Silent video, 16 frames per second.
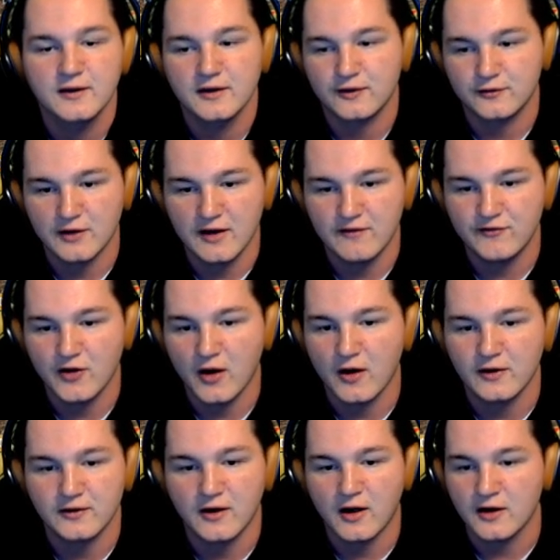
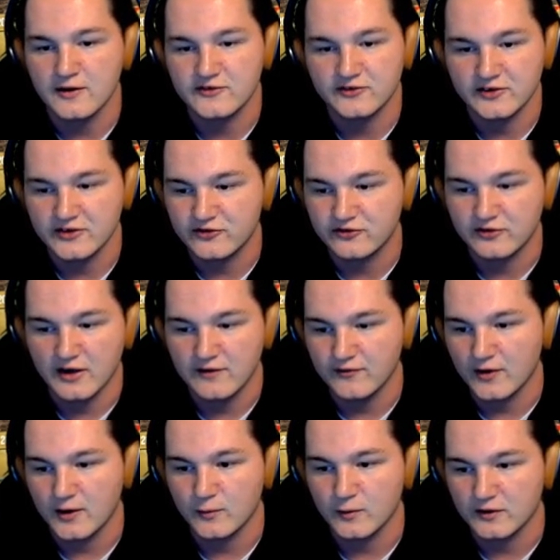Graveyard, honestly, it's
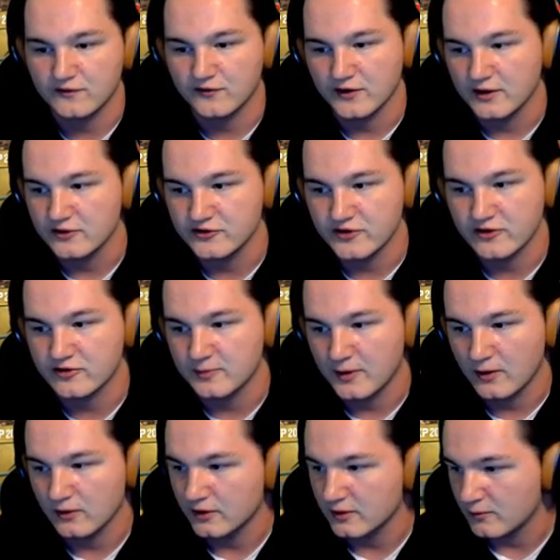Graveyard. I worked for years. That's going to
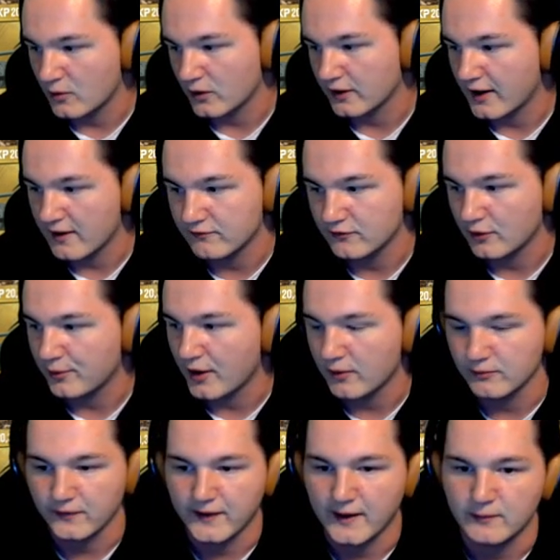be early morning. I have no
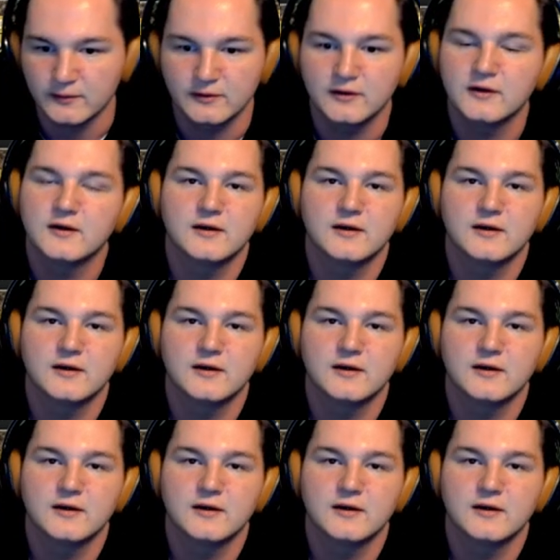problem with that one.